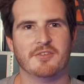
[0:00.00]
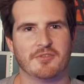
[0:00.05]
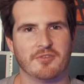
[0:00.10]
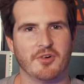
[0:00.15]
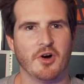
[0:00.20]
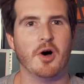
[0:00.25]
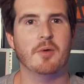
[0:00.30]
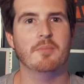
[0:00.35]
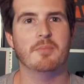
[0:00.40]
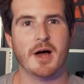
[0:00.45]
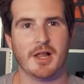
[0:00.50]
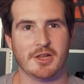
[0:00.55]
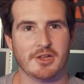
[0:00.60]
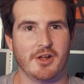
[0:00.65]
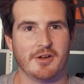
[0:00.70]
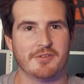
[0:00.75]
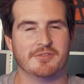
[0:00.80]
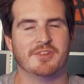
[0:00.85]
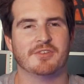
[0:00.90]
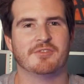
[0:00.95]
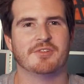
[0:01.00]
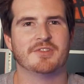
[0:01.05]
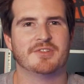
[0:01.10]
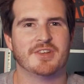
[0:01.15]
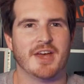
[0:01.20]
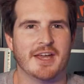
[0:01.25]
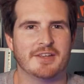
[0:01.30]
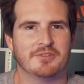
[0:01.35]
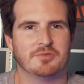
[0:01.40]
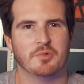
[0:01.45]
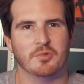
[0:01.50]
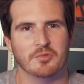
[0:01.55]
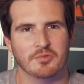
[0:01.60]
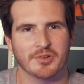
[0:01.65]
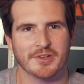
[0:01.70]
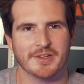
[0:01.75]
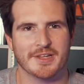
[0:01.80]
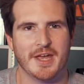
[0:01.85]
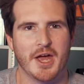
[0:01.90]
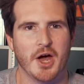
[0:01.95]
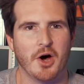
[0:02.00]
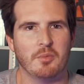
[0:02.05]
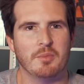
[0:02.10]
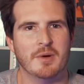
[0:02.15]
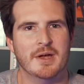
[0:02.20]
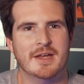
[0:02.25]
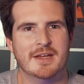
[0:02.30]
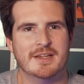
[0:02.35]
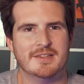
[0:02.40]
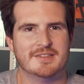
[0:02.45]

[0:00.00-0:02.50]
from a lot of different takes will really help